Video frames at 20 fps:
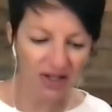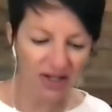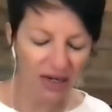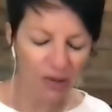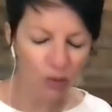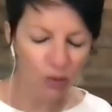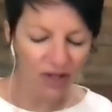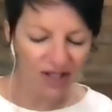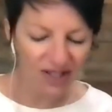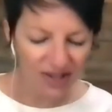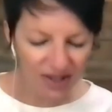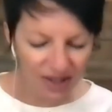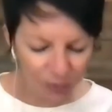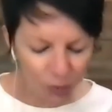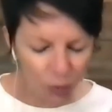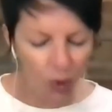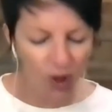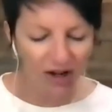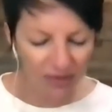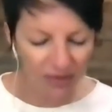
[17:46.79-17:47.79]
And what's
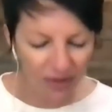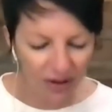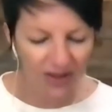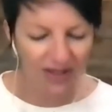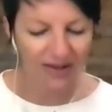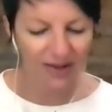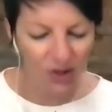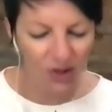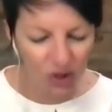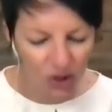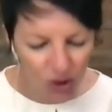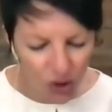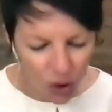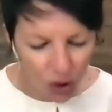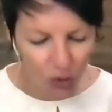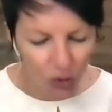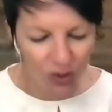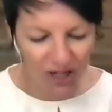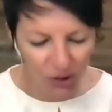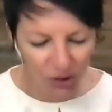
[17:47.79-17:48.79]
one of the things that's
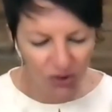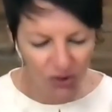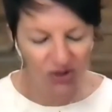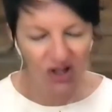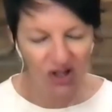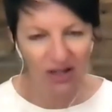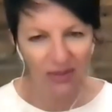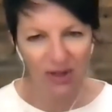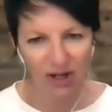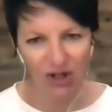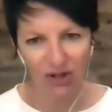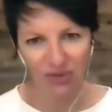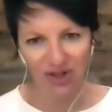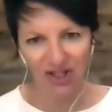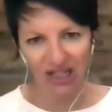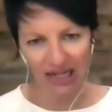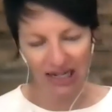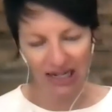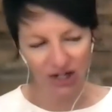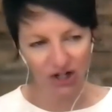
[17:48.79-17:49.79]
so interesting about
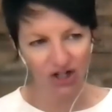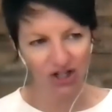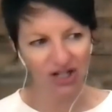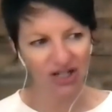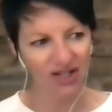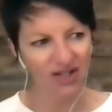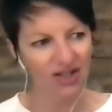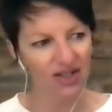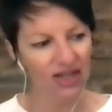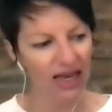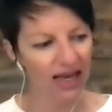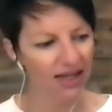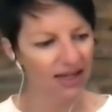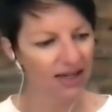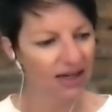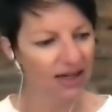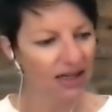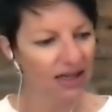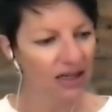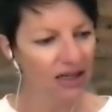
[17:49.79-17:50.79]
humiliation is that,
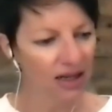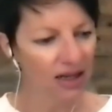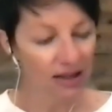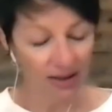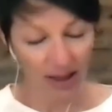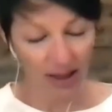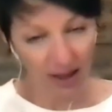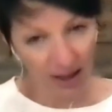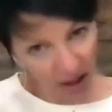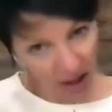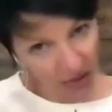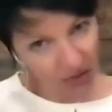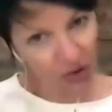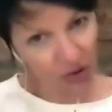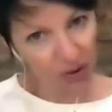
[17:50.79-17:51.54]
like other